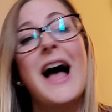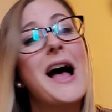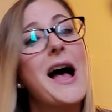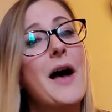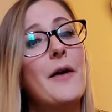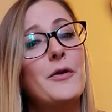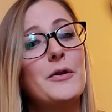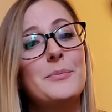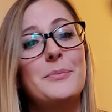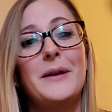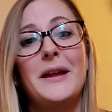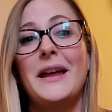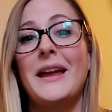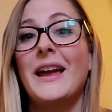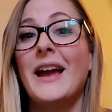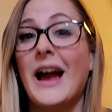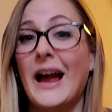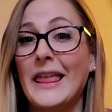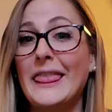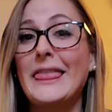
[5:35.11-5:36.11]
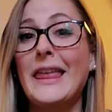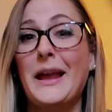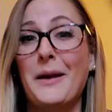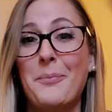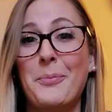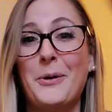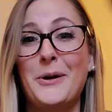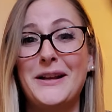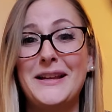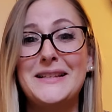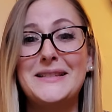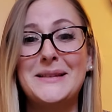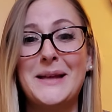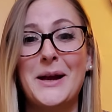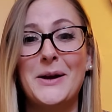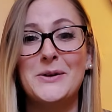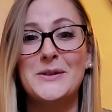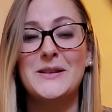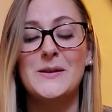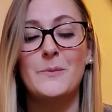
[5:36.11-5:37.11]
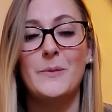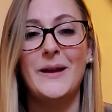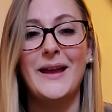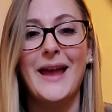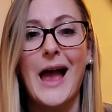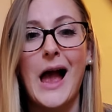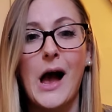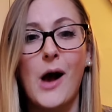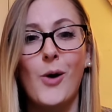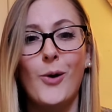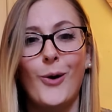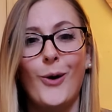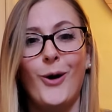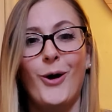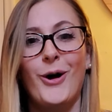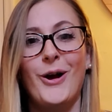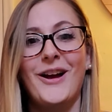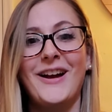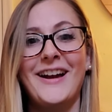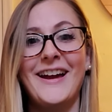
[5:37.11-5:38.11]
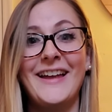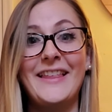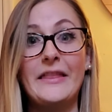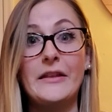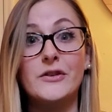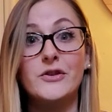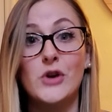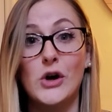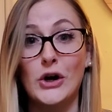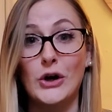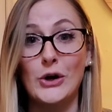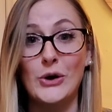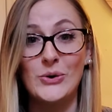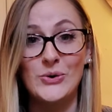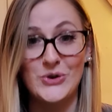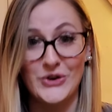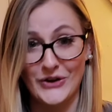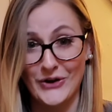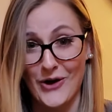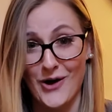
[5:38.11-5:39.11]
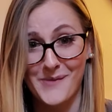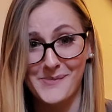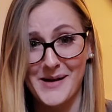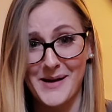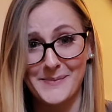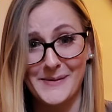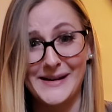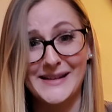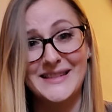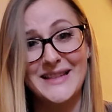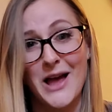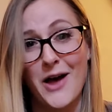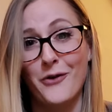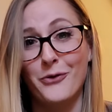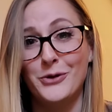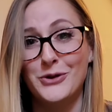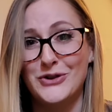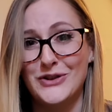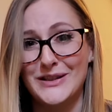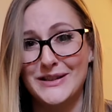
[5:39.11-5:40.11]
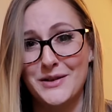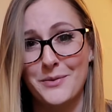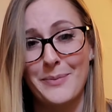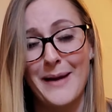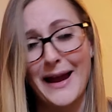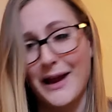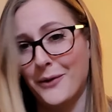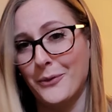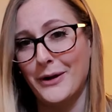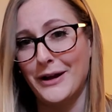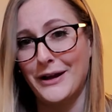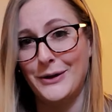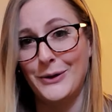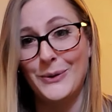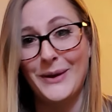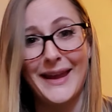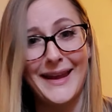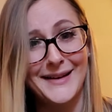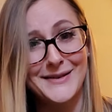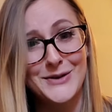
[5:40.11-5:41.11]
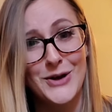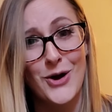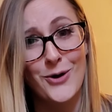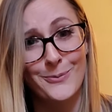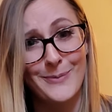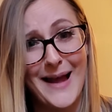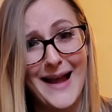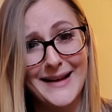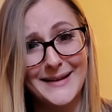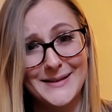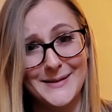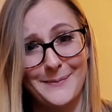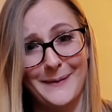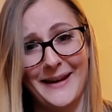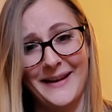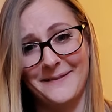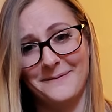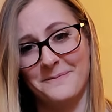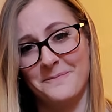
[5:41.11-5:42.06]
I would be, I think, pretty scared to be out in the dark ocean all by myself with just a penguin who can't talk back to me.